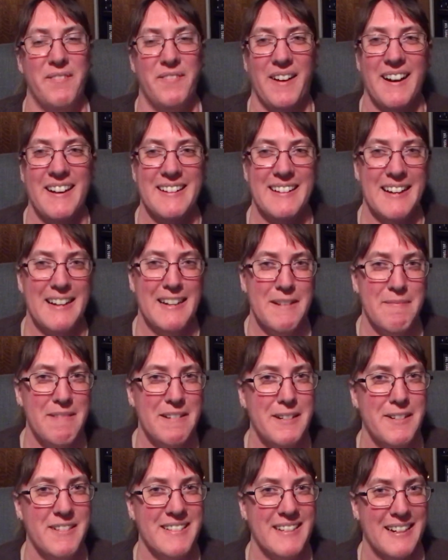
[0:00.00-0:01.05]
find
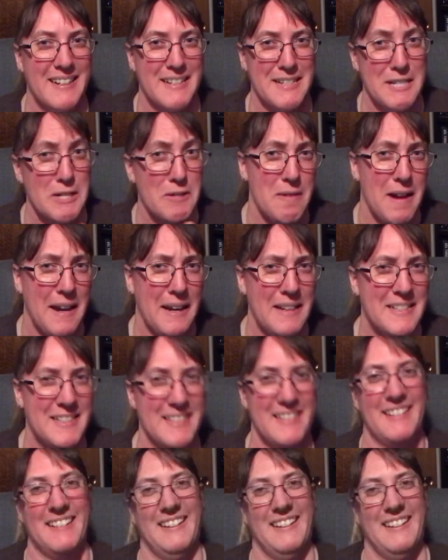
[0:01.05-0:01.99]
anybody who's actually read it.